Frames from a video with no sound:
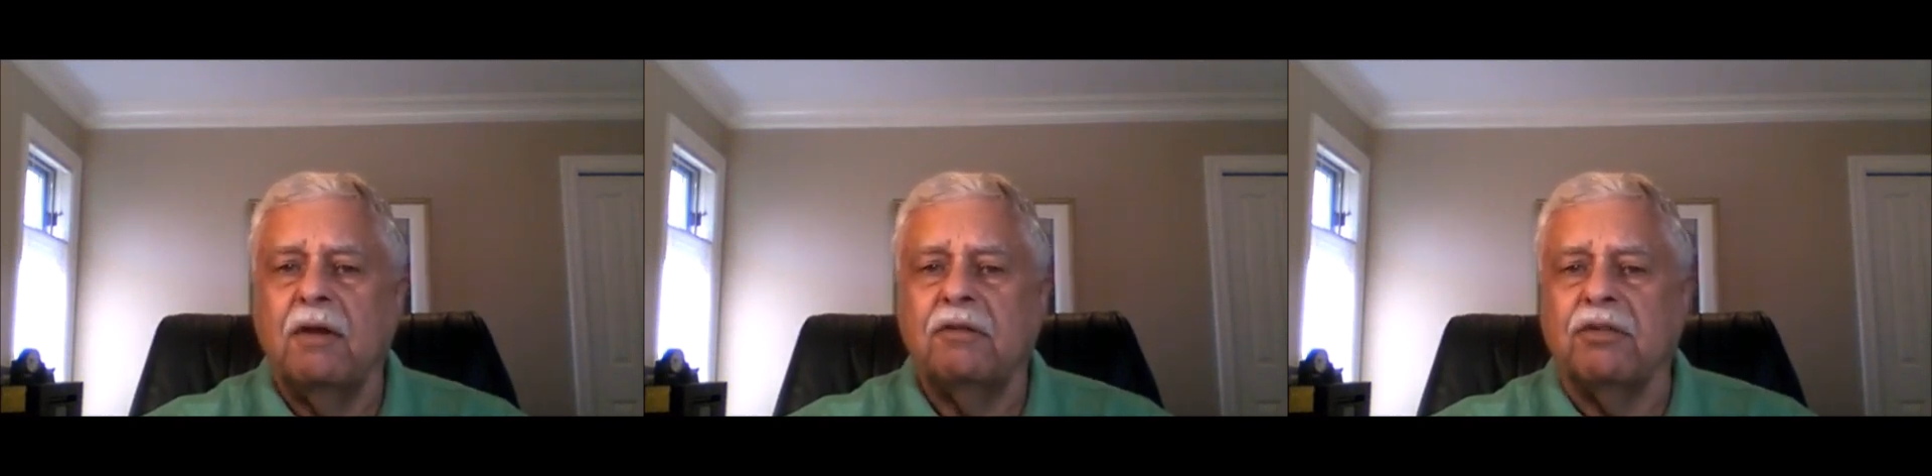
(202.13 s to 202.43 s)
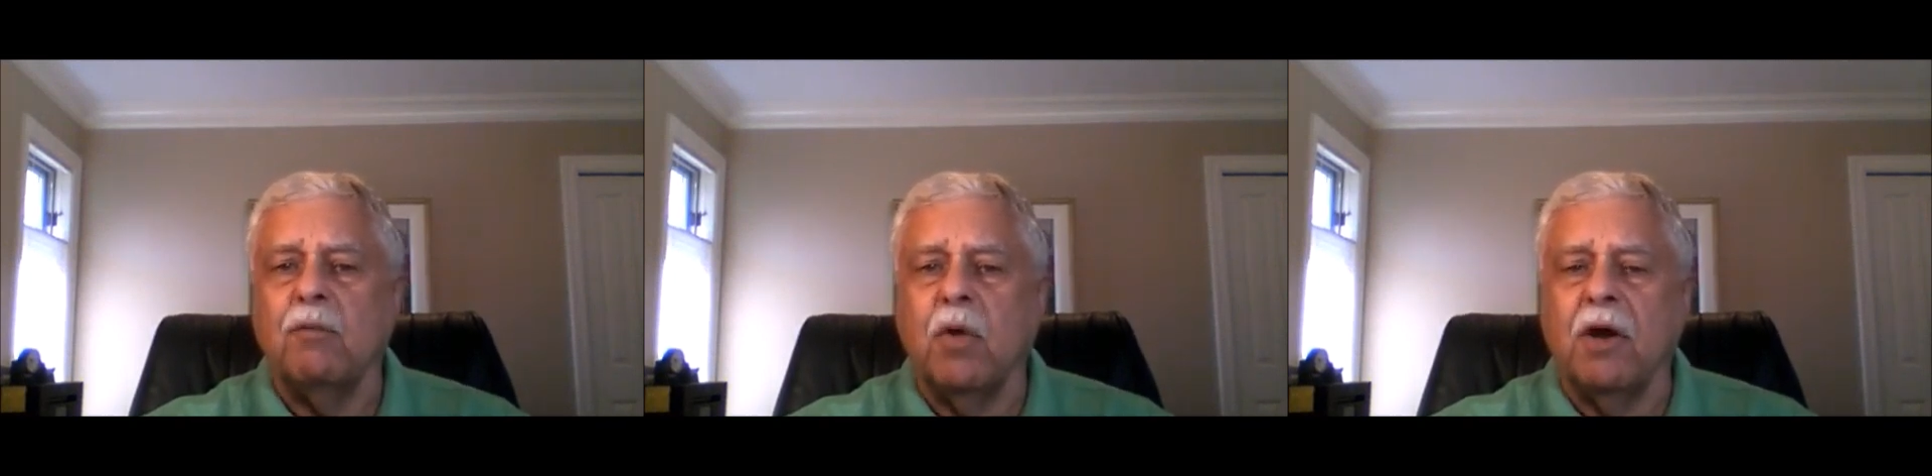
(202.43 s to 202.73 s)

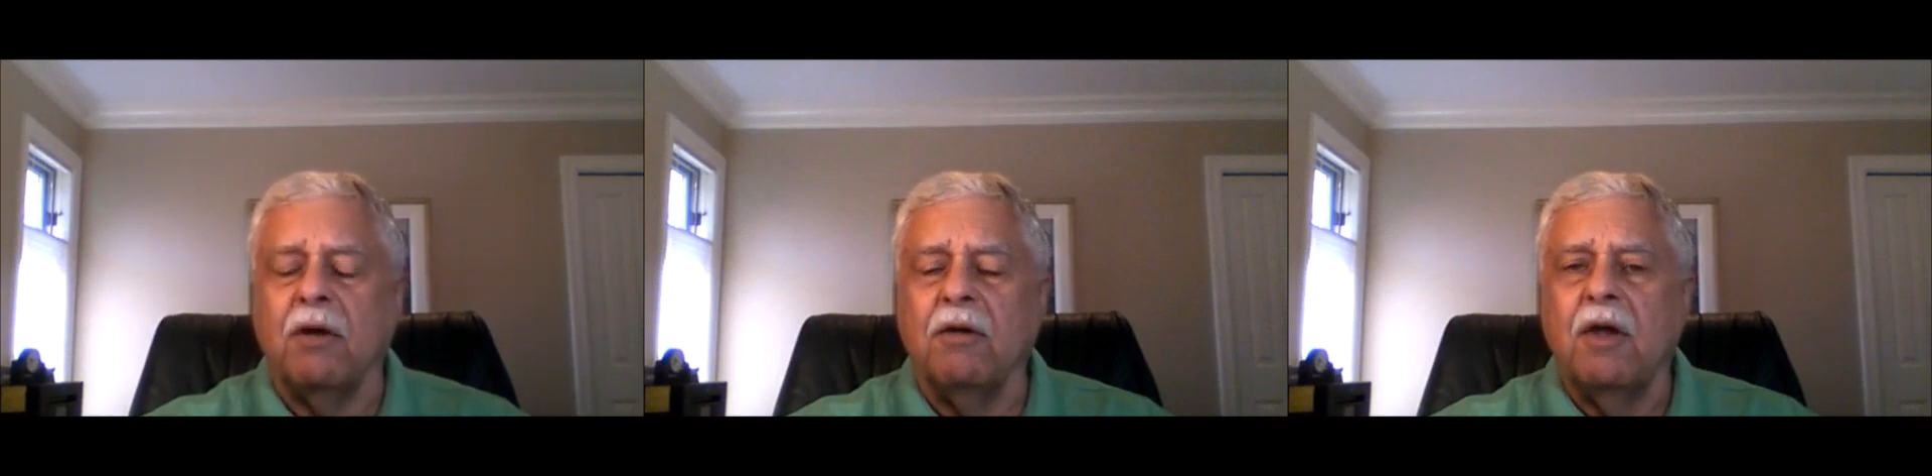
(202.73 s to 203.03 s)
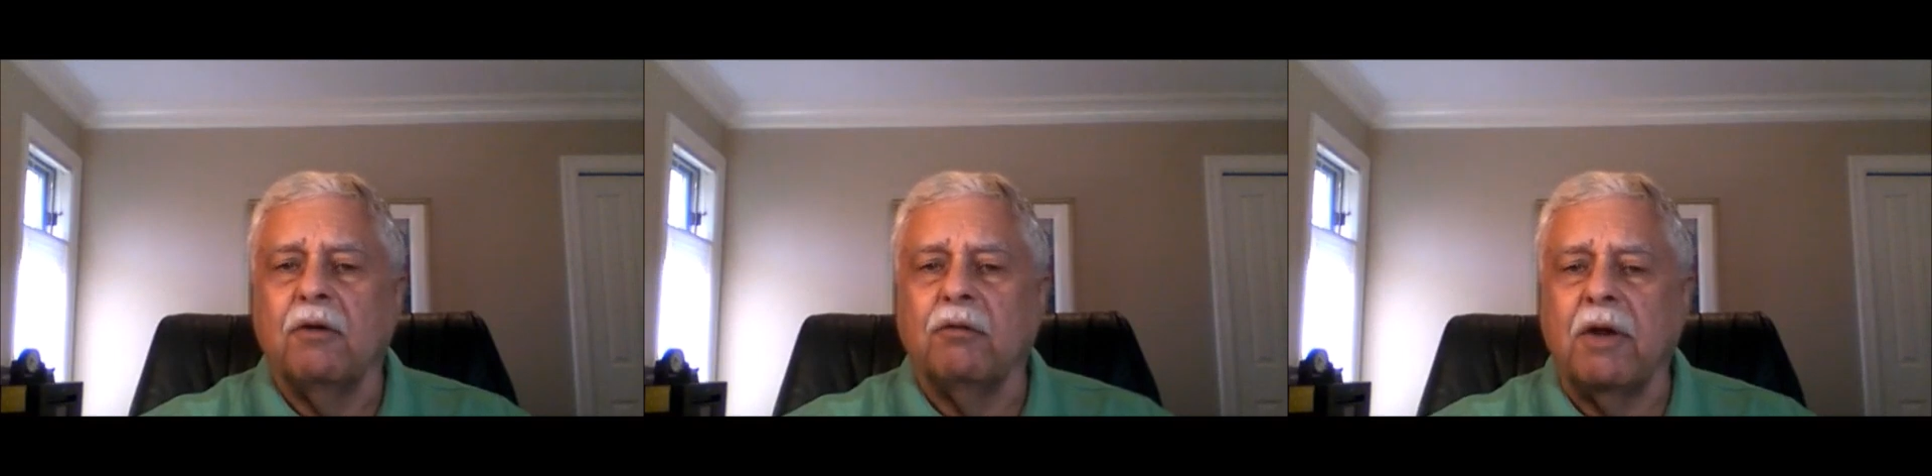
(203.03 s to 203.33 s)
somewhere
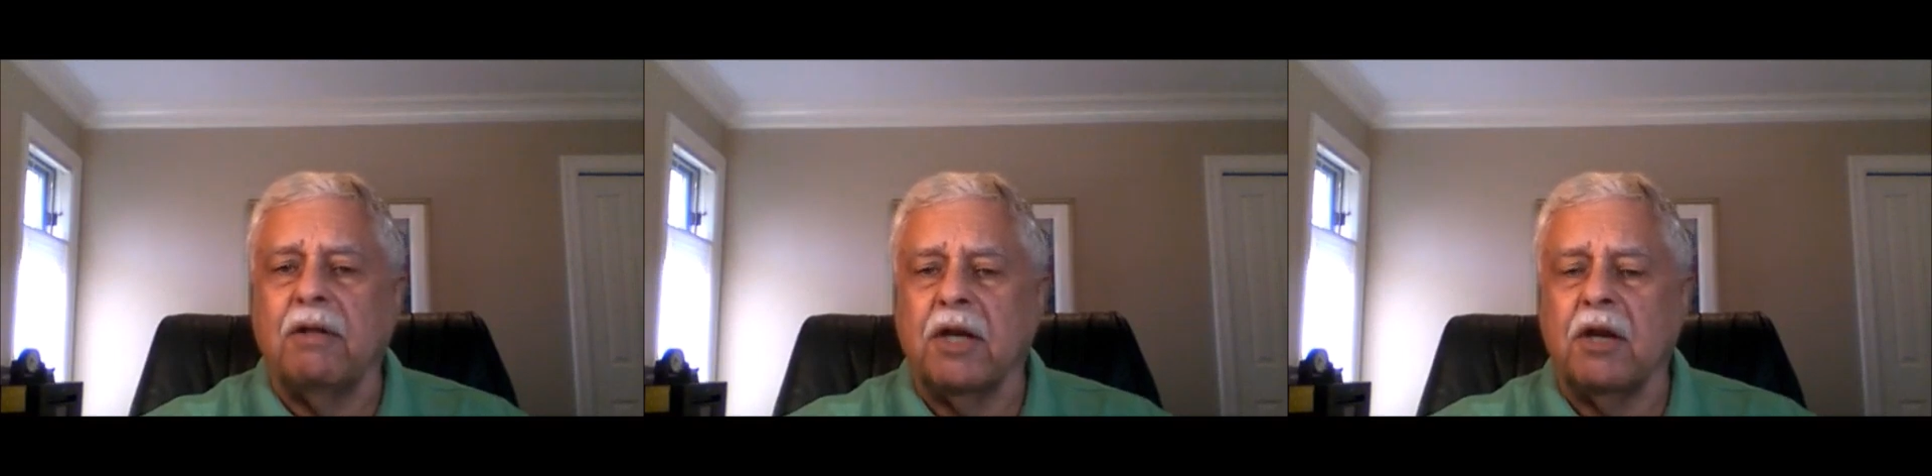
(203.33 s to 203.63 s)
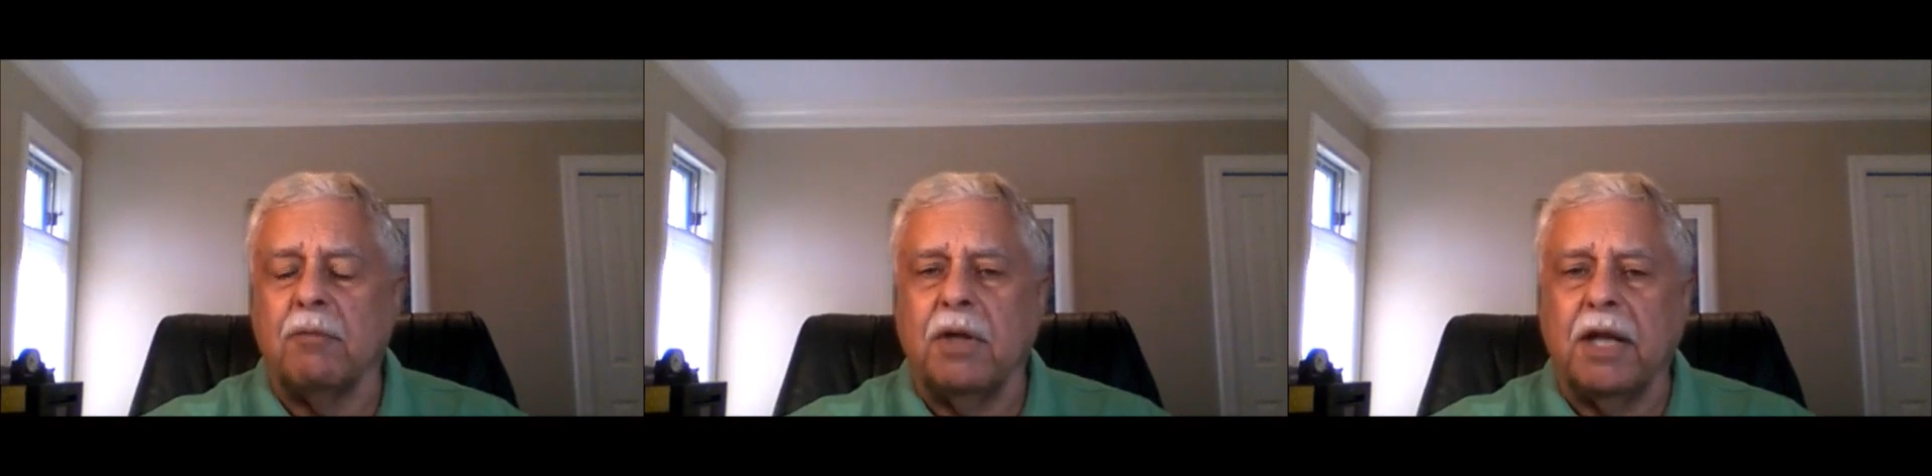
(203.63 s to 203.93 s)
rather
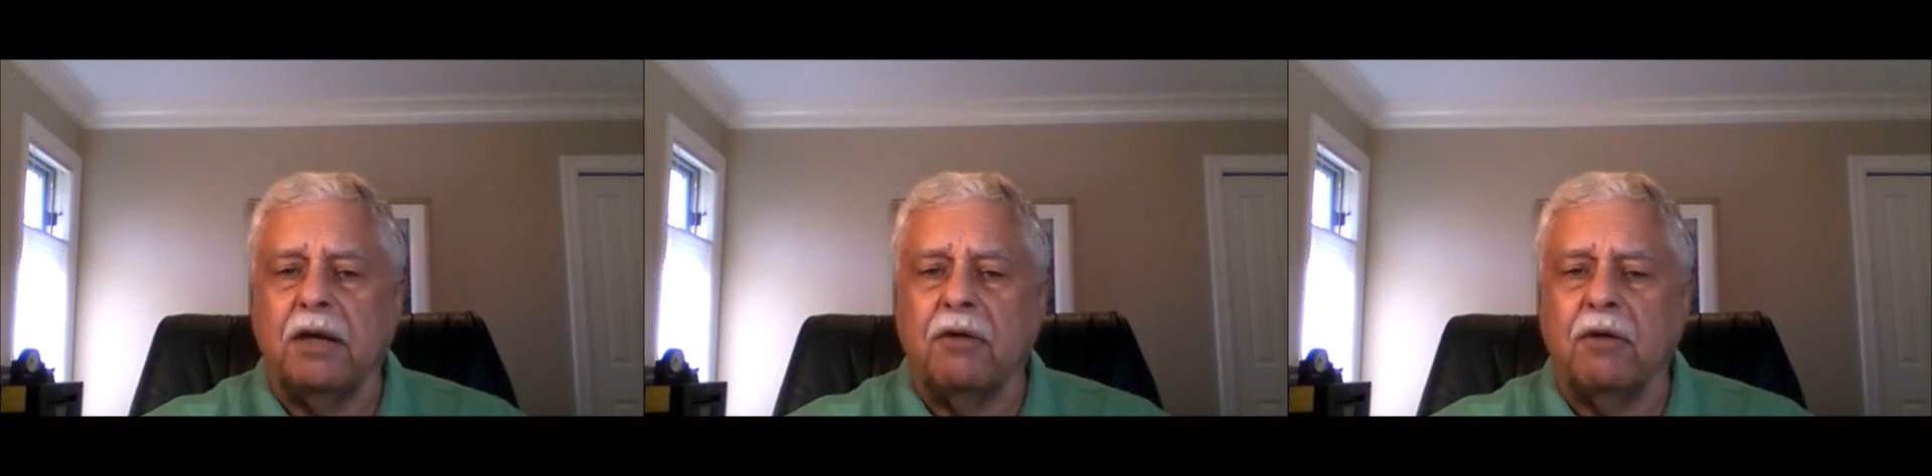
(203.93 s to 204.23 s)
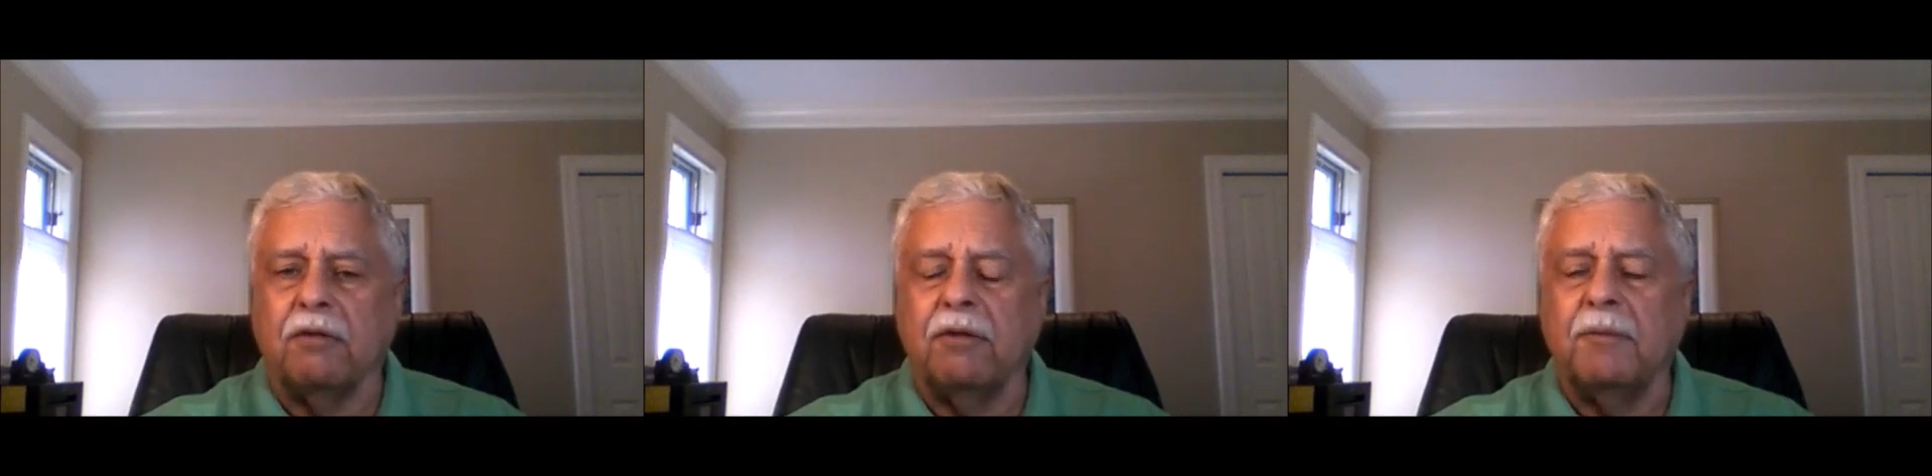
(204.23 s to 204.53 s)
than on planet
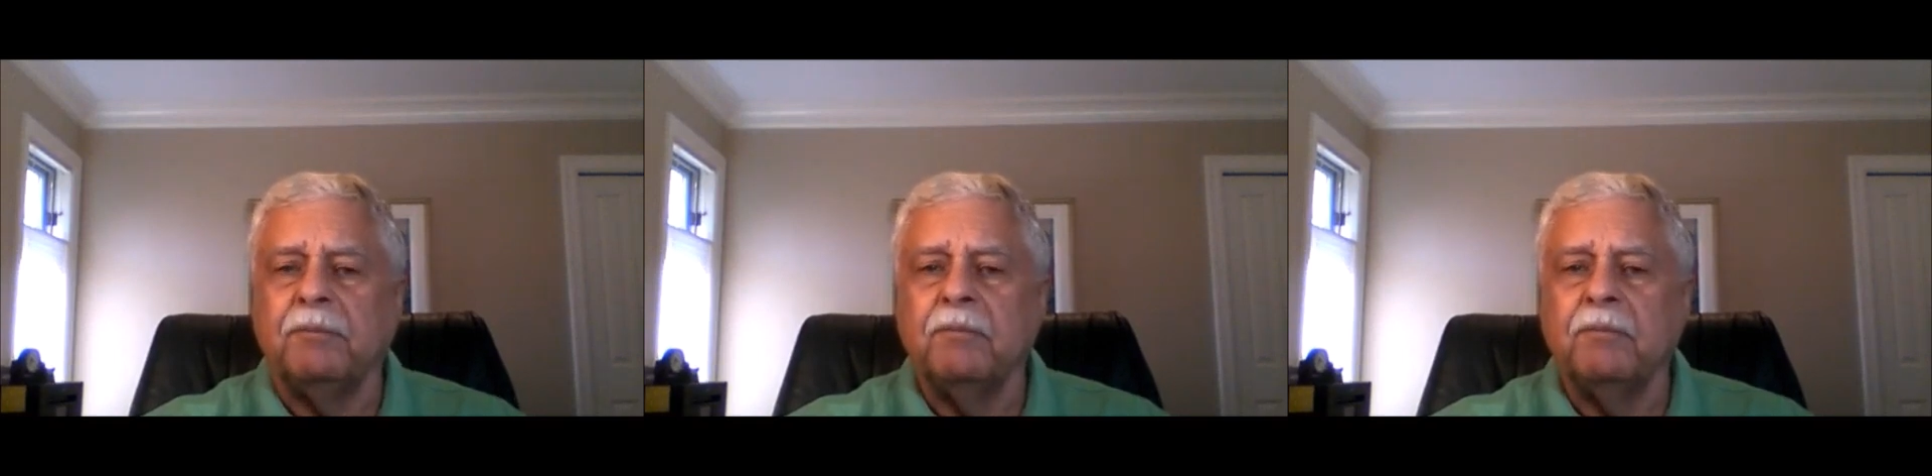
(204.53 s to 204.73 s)
Earth.